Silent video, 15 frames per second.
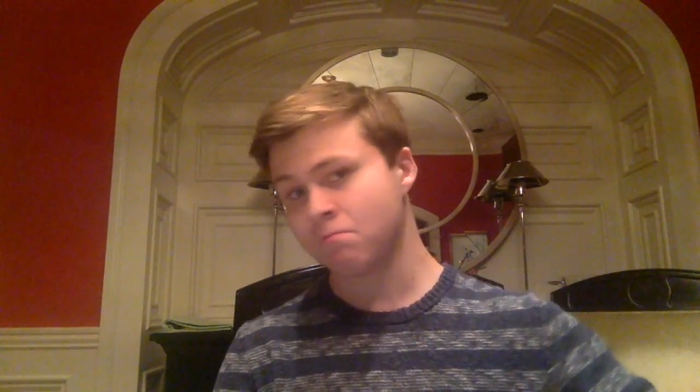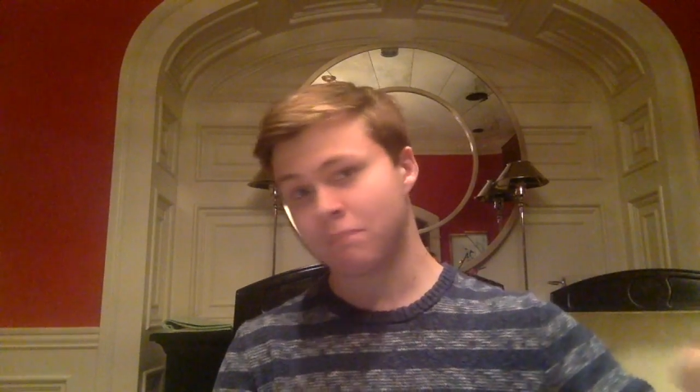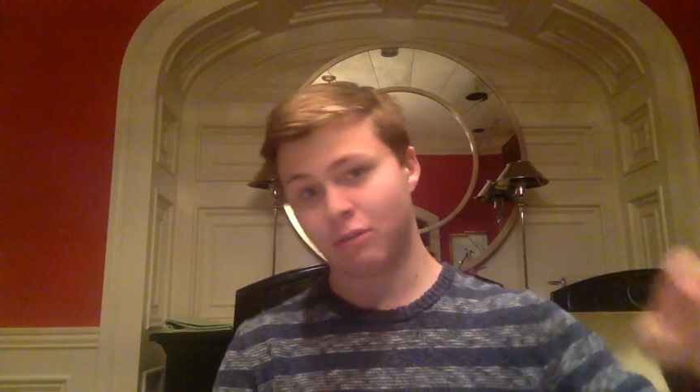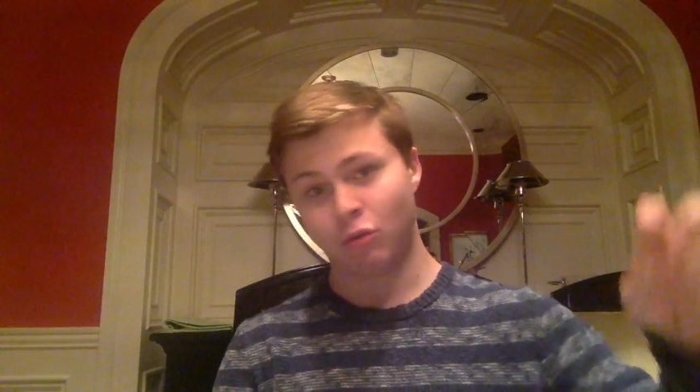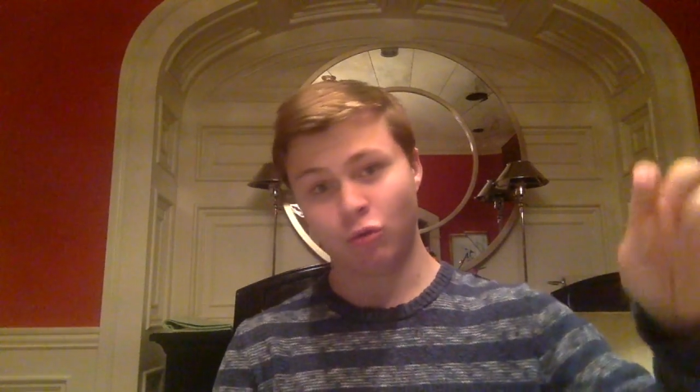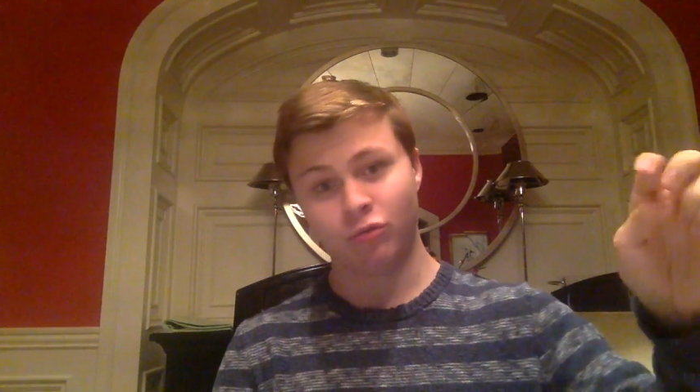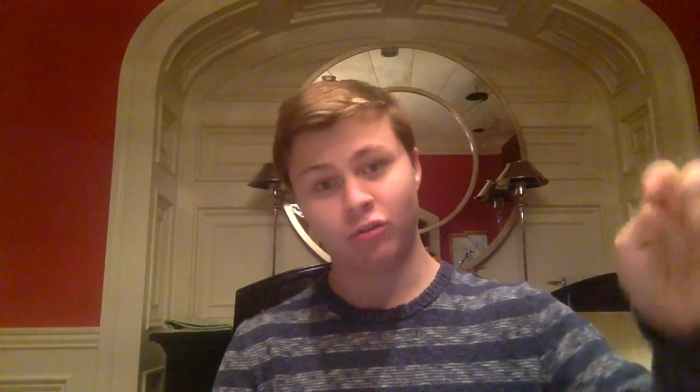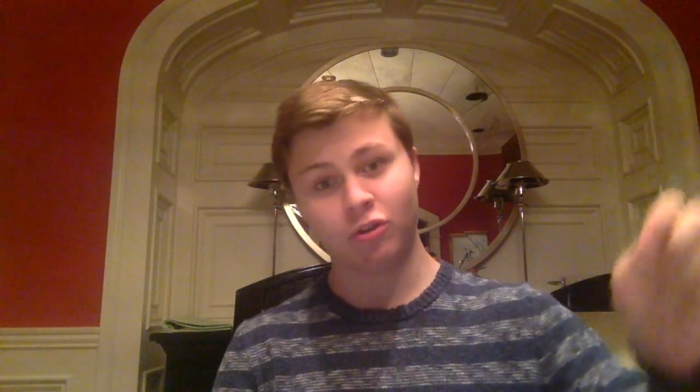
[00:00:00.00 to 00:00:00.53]
It's
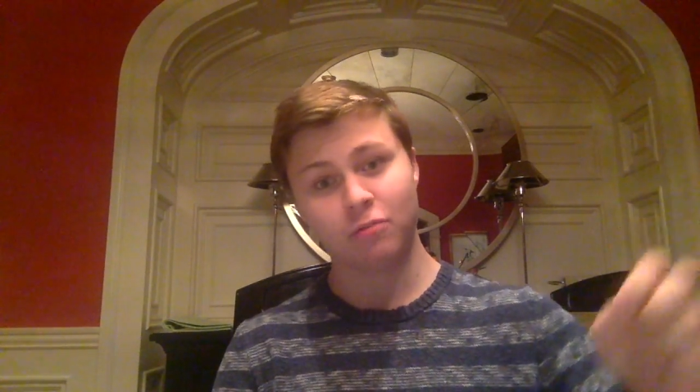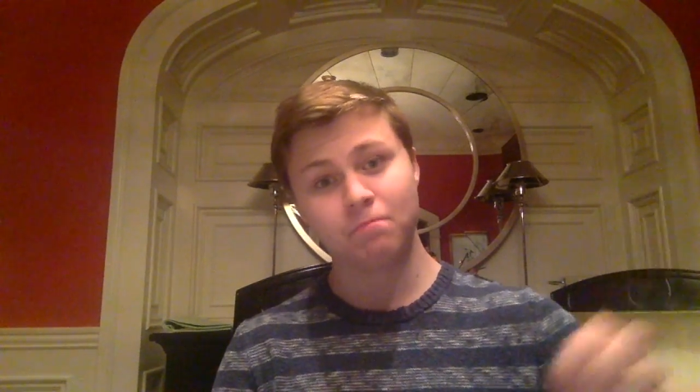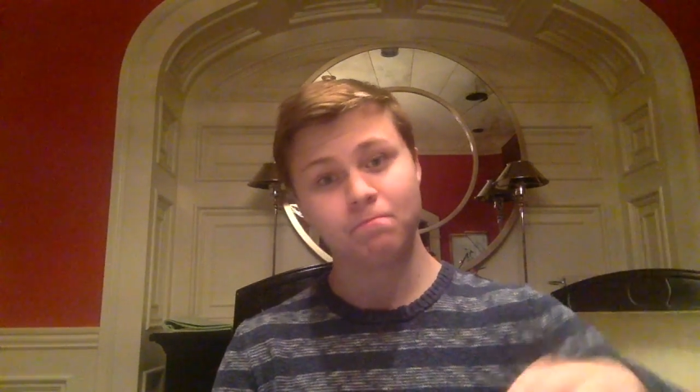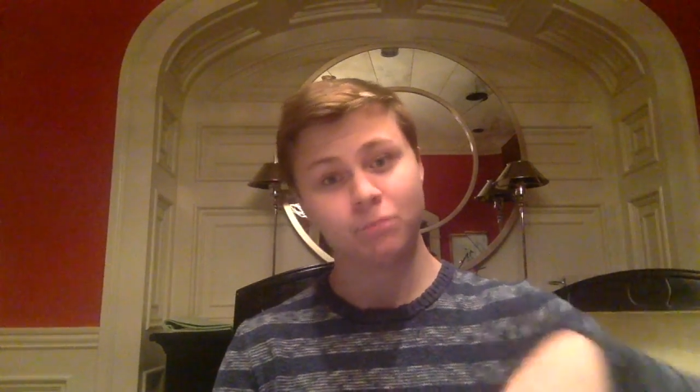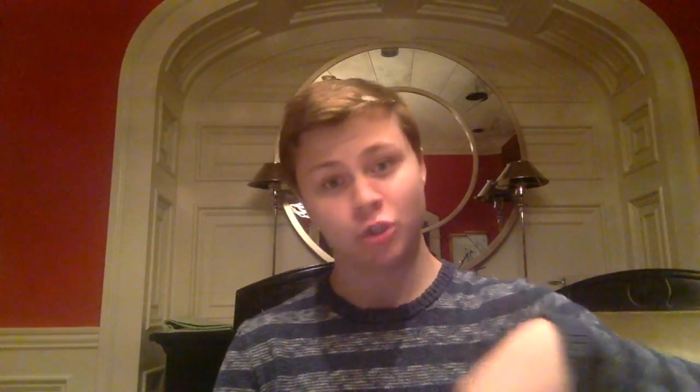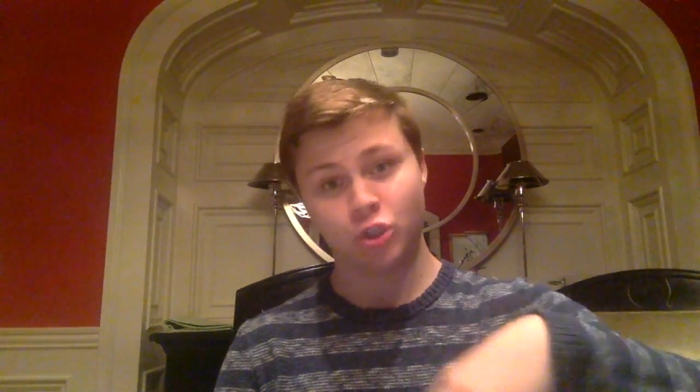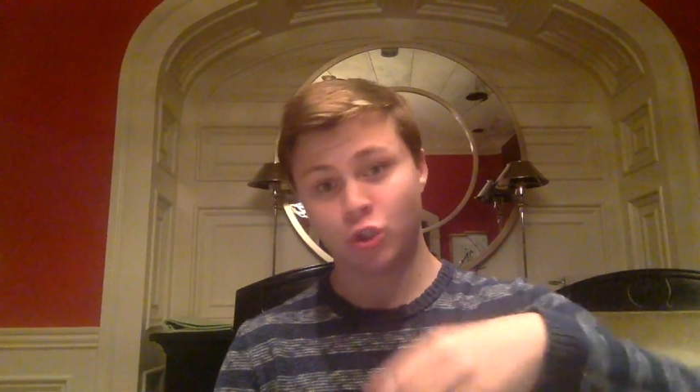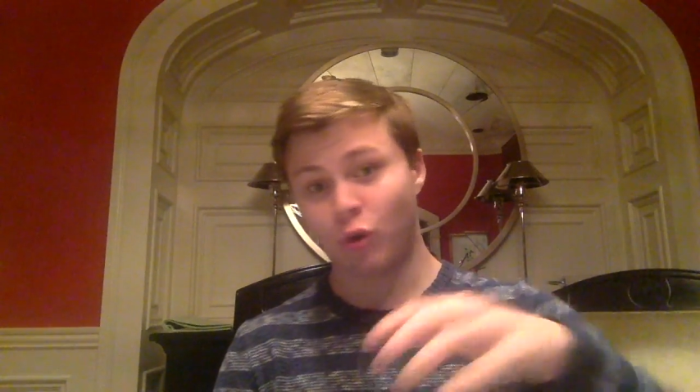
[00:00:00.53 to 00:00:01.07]
the whole
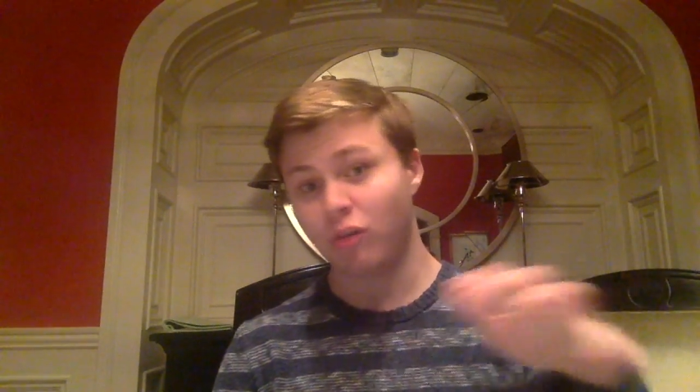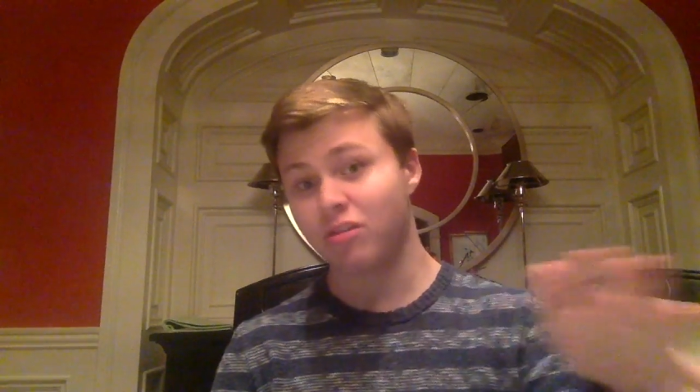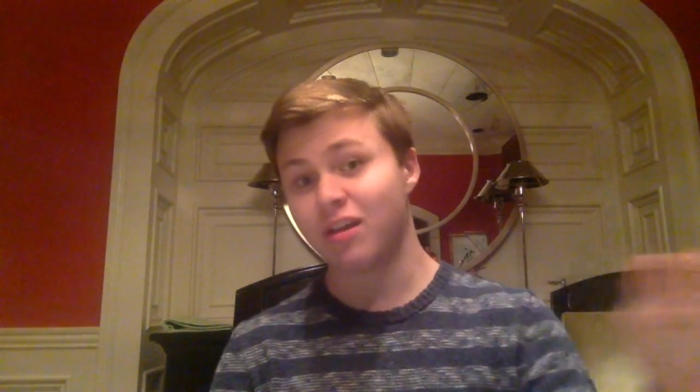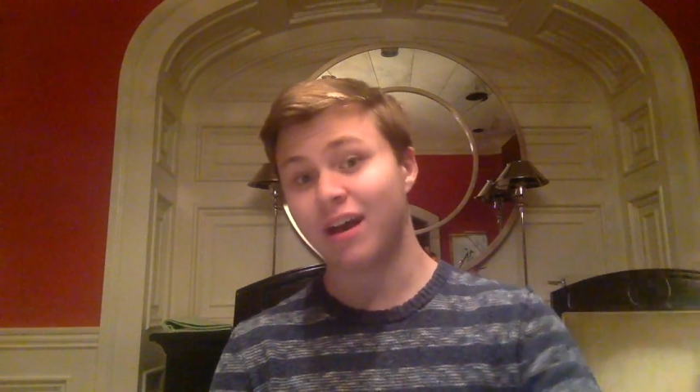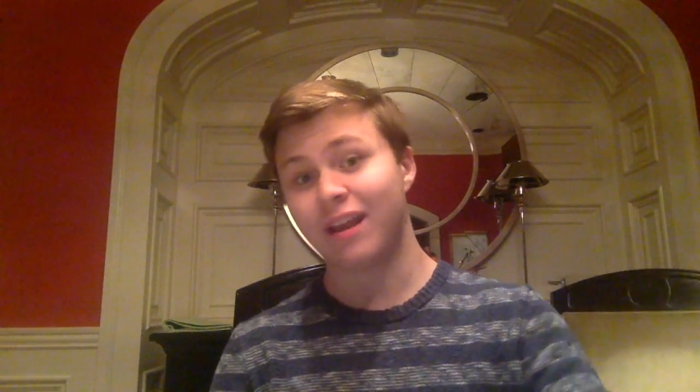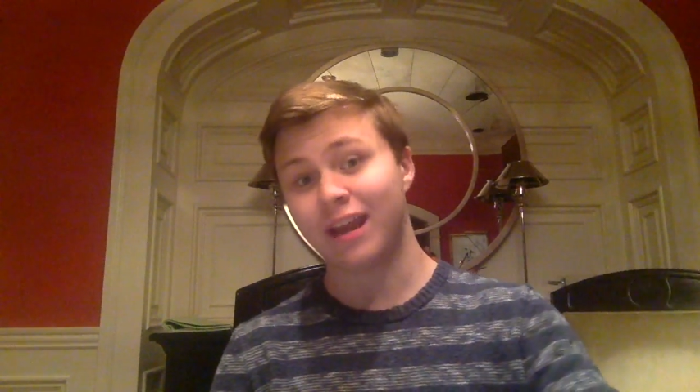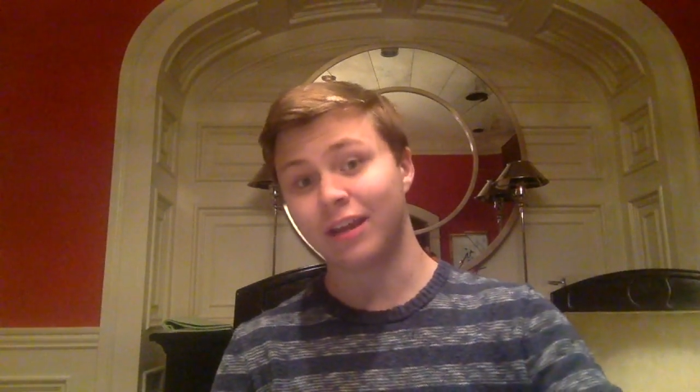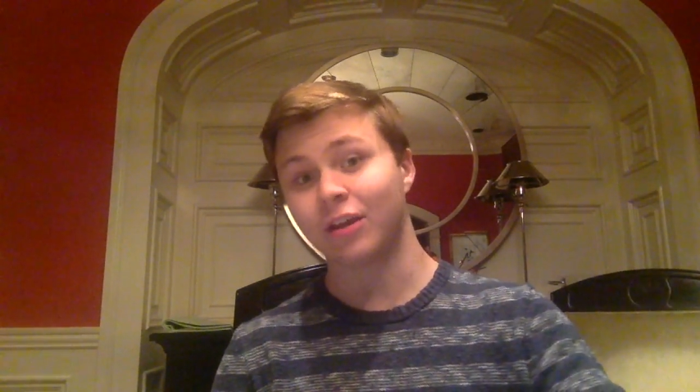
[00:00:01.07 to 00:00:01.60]
term, choice
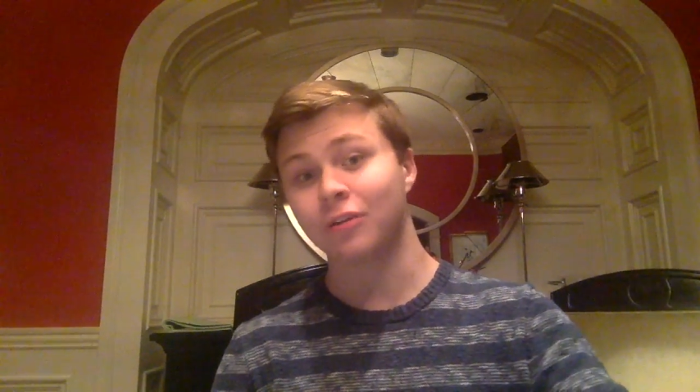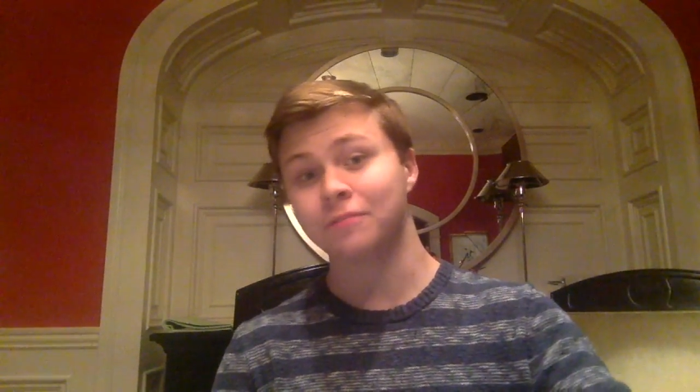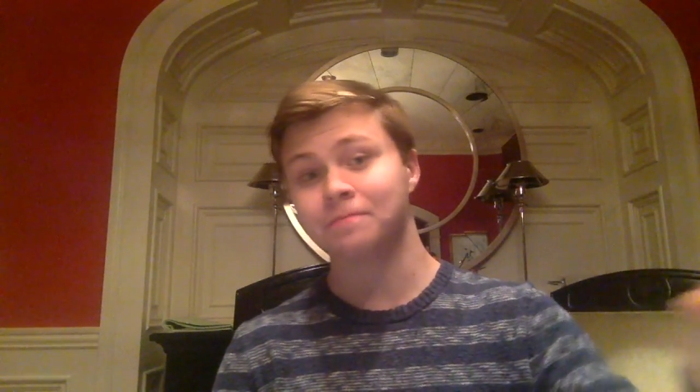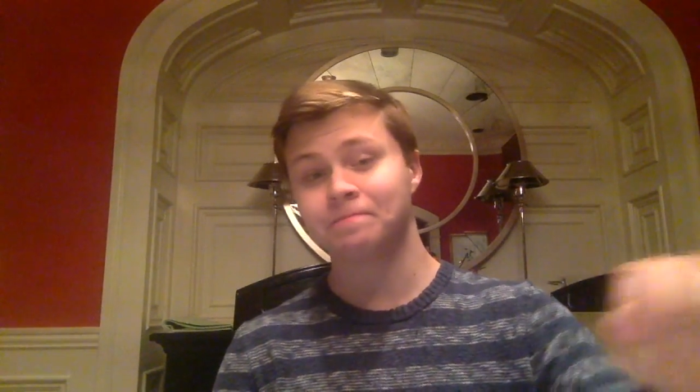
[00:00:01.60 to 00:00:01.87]
non echo.